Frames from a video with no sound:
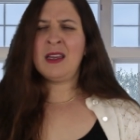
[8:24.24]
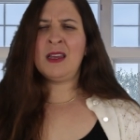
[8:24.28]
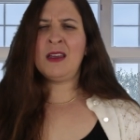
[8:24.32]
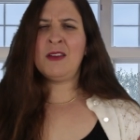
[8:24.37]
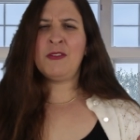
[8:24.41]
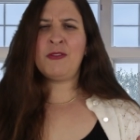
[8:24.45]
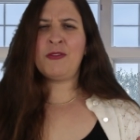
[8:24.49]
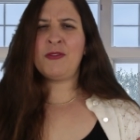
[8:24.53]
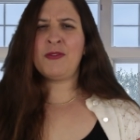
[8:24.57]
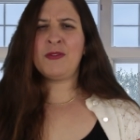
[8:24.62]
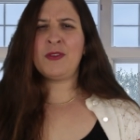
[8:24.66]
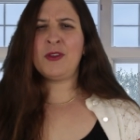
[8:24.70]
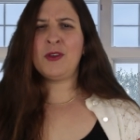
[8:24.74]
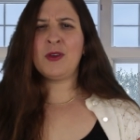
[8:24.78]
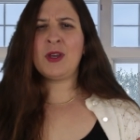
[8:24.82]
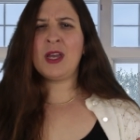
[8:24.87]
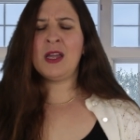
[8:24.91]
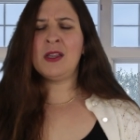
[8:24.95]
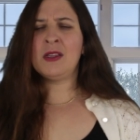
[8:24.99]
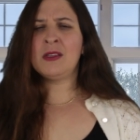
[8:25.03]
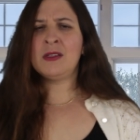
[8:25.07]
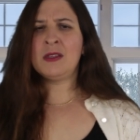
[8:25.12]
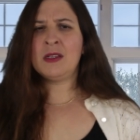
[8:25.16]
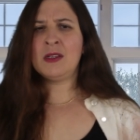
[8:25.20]
if you
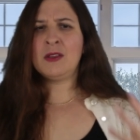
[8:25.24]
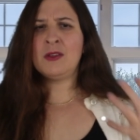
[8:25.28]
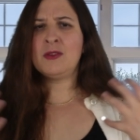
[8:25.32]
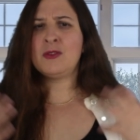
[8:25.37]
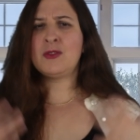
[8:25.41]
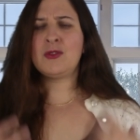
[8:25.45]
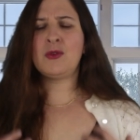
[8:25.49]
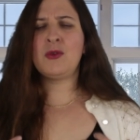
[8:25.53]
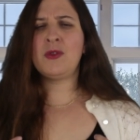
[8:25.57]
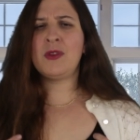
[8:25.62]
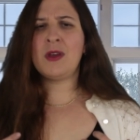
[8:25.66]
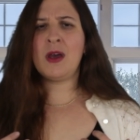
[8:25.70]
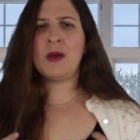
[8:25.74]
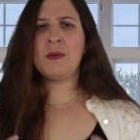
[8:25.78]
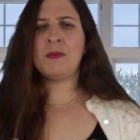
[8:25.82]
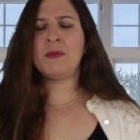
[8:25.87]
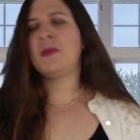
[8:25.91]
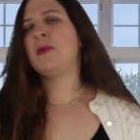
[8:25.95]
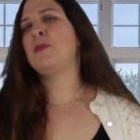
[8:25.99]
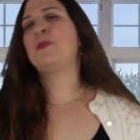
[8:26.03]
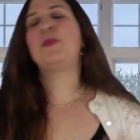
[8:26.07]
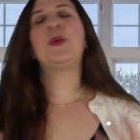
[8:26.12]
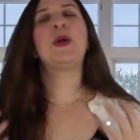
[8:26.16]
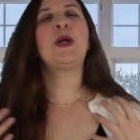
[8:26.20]
can do
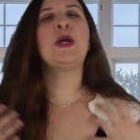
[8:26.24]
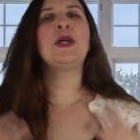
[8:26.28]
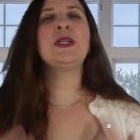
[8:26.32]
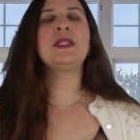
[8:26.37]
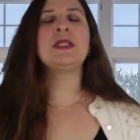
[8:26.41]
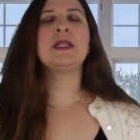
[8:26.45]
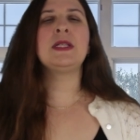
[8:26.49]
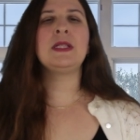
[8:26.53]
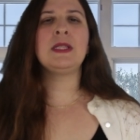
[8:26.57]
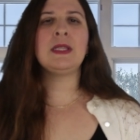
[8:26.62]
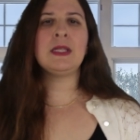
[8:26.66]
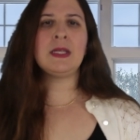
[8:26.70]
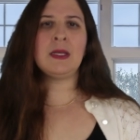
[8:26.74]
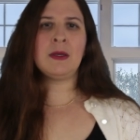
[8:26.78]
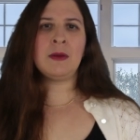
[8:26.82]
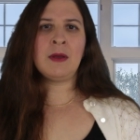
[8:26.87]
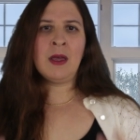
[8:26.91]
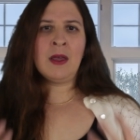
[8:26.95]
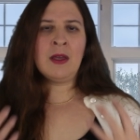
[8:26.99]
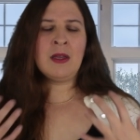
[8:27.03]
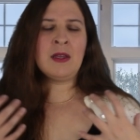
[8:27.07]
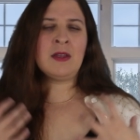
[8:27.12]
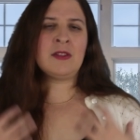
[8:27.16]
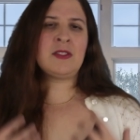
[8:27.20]
them personally
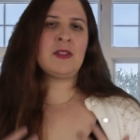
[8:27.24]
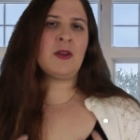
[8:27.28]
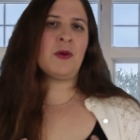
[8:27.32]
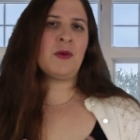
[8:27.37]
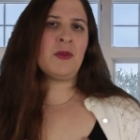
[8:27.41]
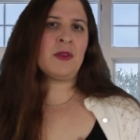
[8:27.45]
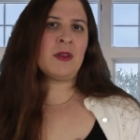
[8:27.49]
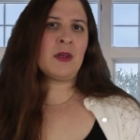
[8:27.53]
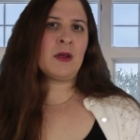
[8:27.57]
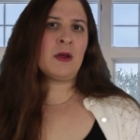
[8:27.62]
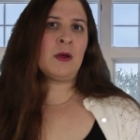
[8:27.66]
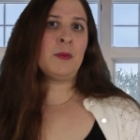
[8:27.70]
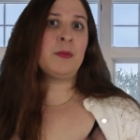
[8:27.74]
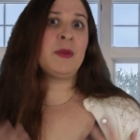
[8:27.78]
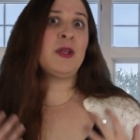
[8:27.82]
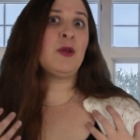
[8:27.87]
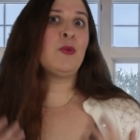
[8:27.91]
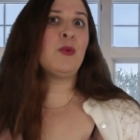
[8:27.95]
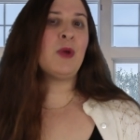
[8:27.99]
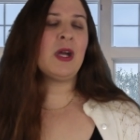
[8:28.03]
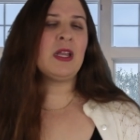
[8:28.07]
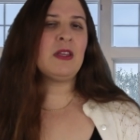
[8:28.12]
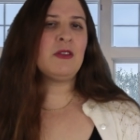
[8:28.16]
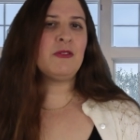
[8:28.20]
so they'll be
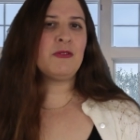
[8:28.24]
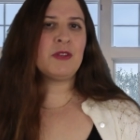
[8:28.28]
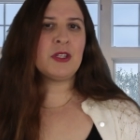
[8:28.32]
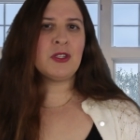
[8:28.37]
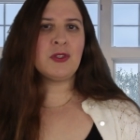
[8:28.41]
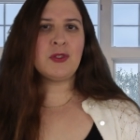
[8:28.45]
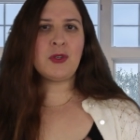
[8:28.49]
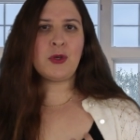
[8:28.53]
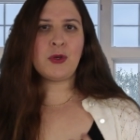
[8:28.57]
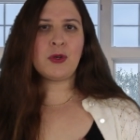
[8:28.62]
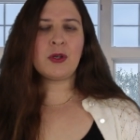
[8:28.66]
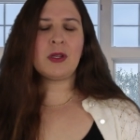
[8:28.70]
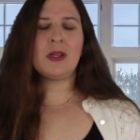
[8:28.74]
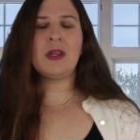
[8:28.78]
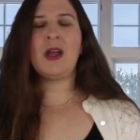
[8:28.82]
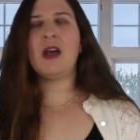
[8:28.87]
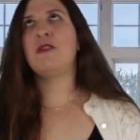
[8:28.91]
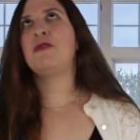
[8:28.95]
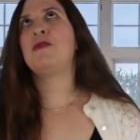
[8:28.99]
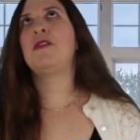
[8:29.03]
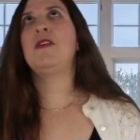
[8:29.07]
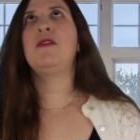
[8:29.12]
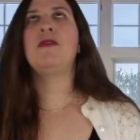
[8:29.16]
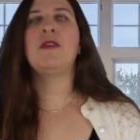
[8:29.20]
relevant to your
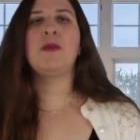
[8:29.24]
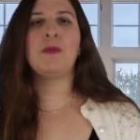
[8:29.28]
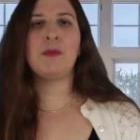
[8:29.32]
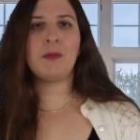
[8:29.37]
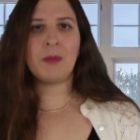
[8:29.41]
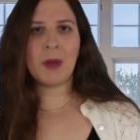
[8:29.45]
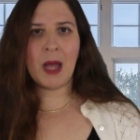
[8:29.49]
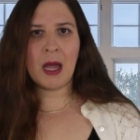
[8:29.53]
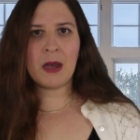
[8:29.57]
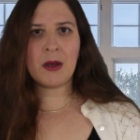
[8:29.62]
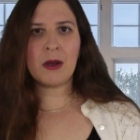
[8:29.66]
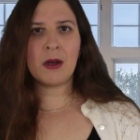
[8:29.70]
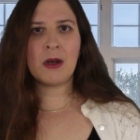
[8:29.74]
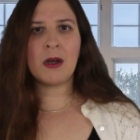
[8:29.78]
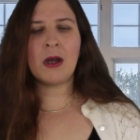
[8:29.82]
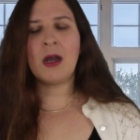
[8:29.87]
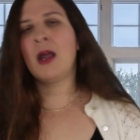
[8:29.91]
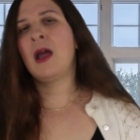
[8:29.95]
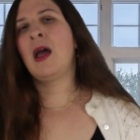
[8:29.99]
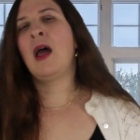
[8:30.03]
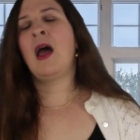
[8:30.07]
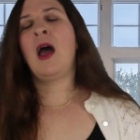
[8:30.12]
life even better.